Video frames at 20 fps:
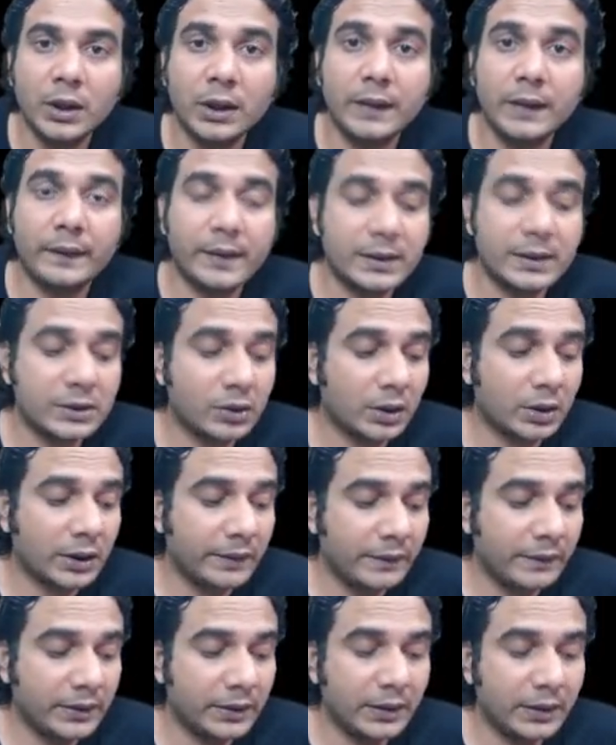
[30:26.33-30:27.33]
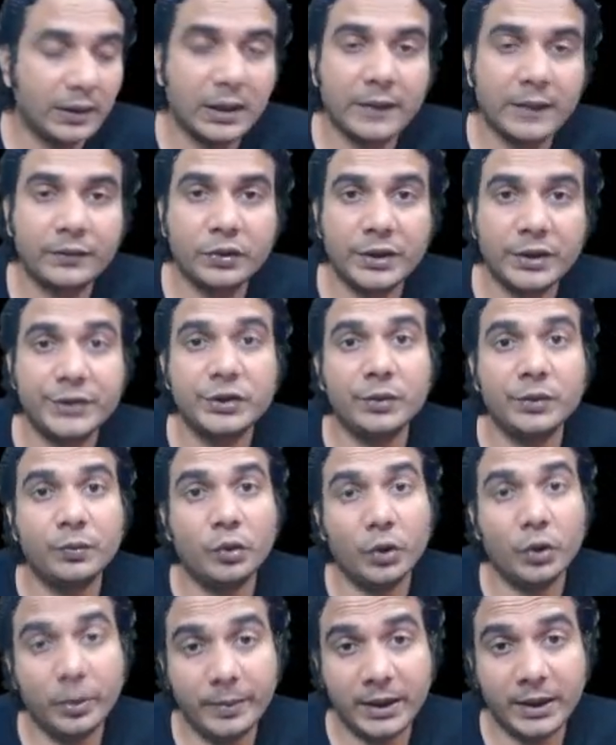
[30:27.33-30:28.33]
If it is not given, then you'll have to assume
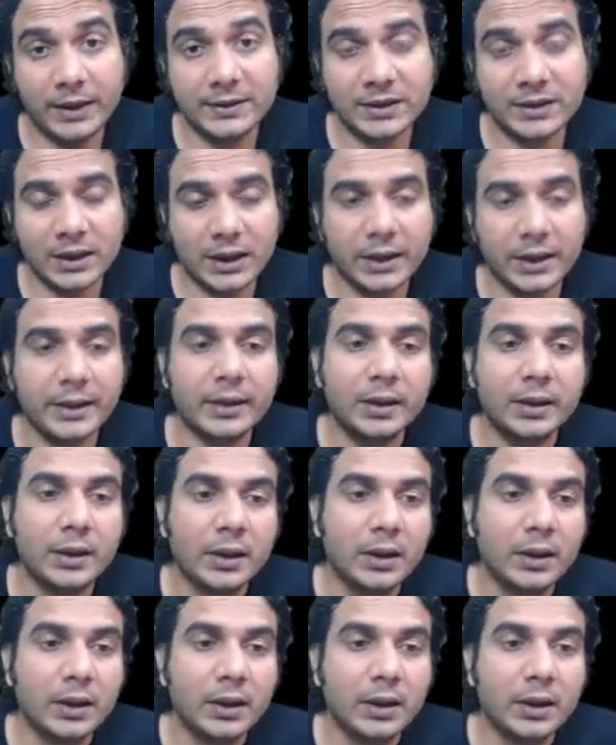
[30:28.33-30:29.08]
codomain as R,